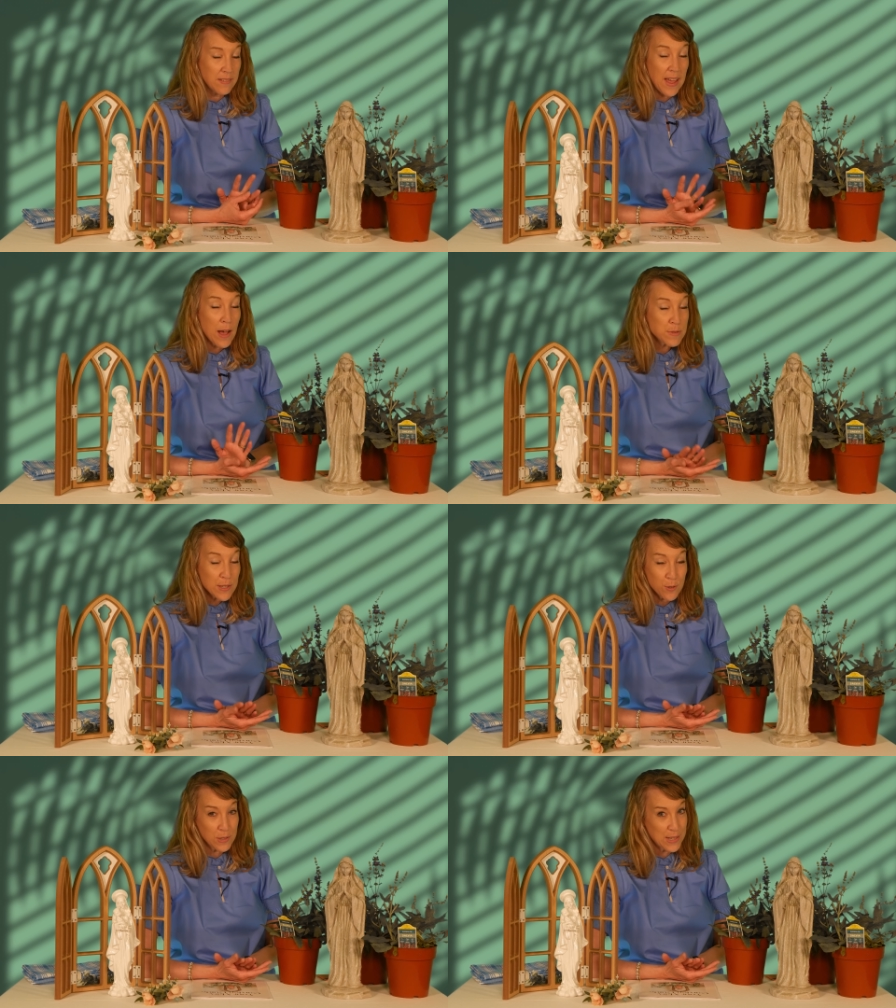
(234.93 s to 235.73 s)

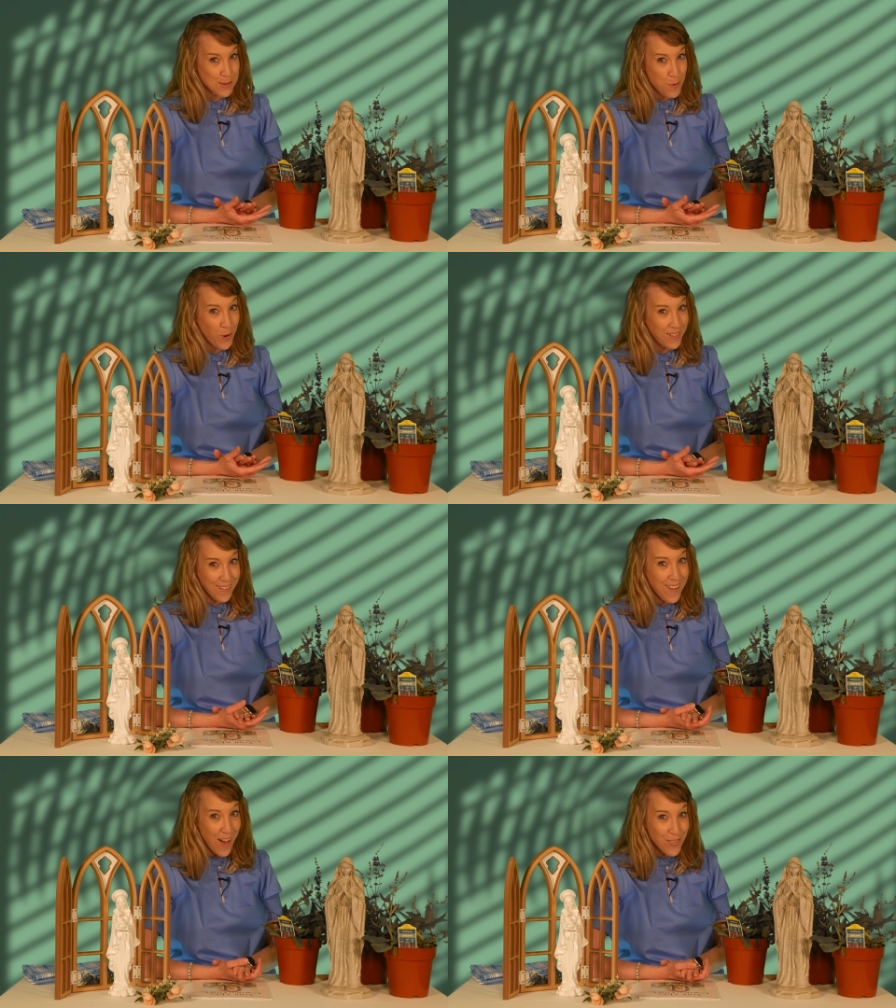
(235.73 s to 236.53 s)
absolutely support
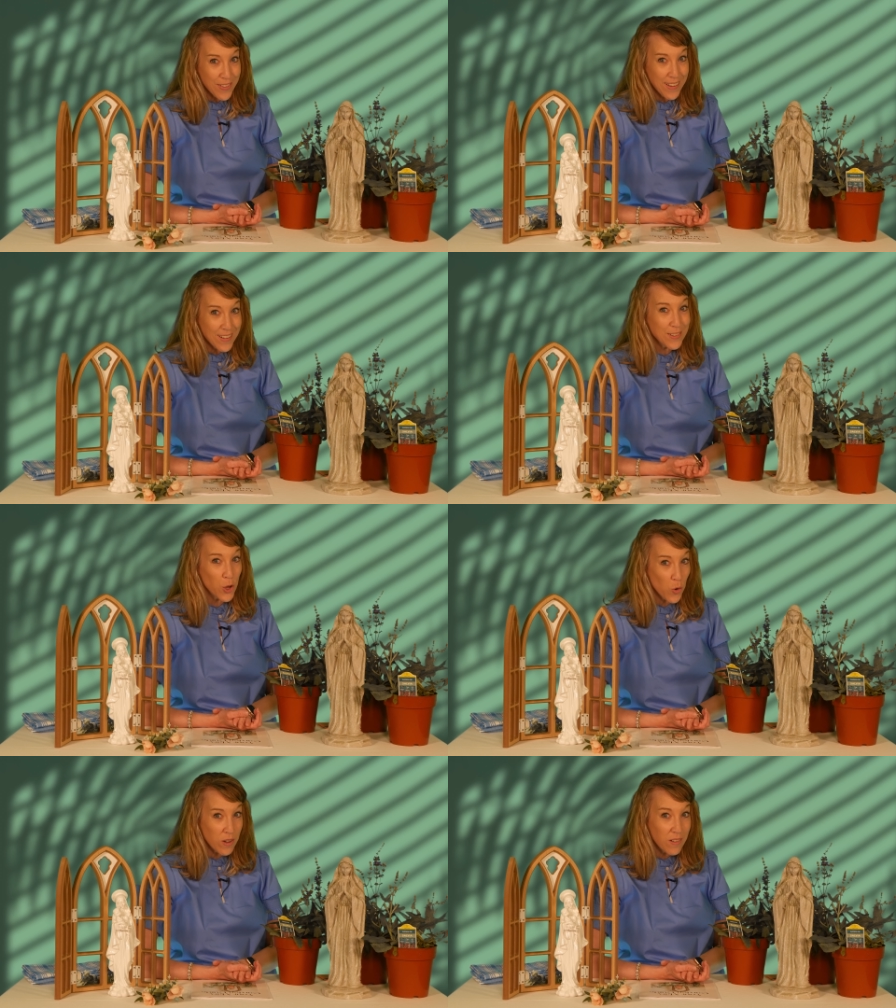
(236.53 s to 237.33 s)
your Catholic
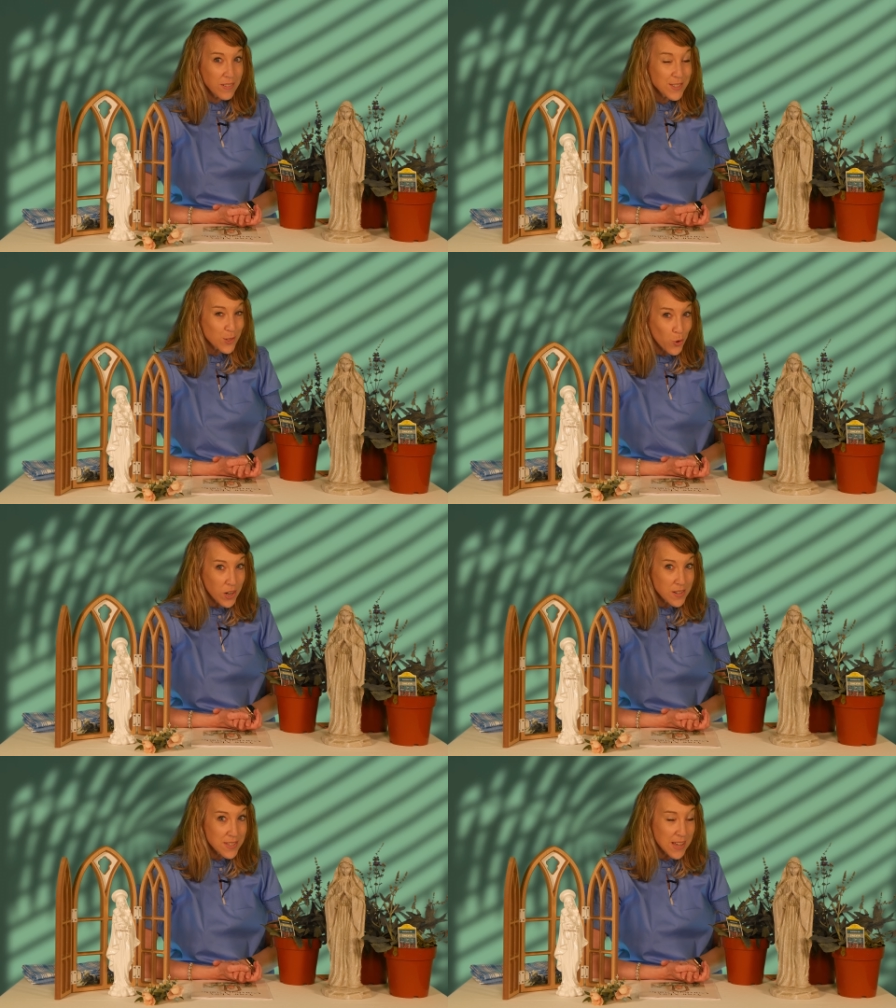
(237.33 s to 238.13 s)
local
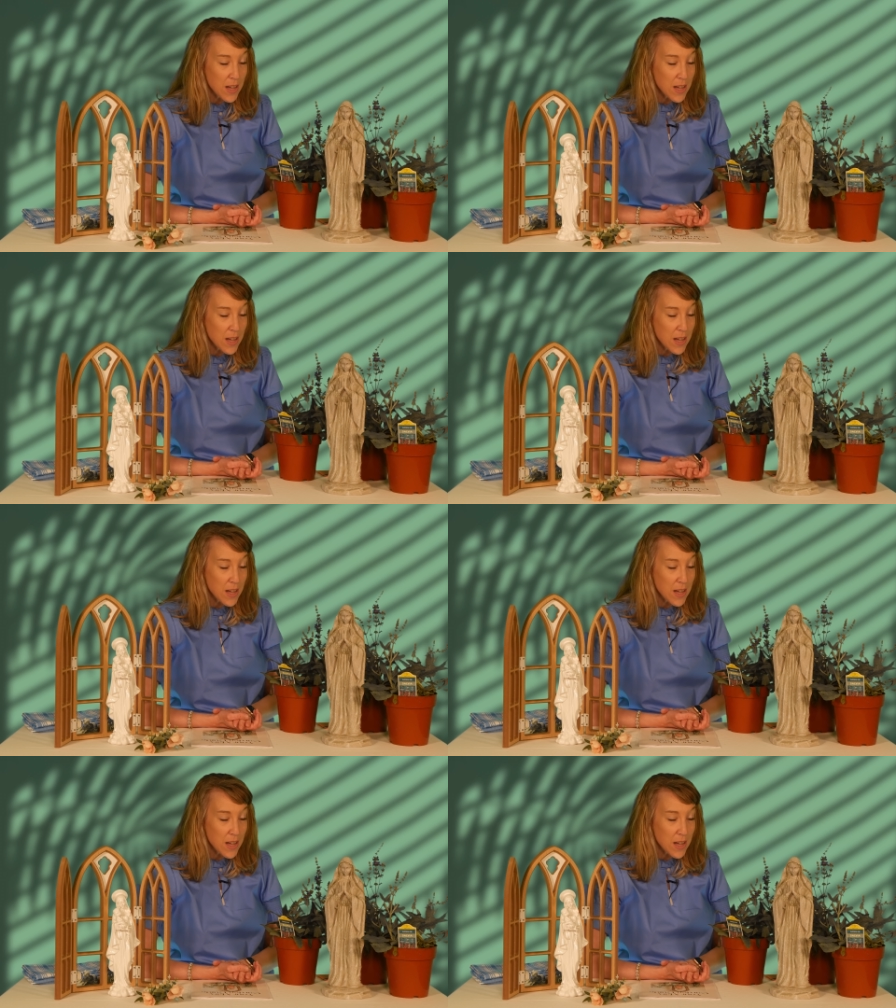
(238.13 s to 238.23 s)
stores,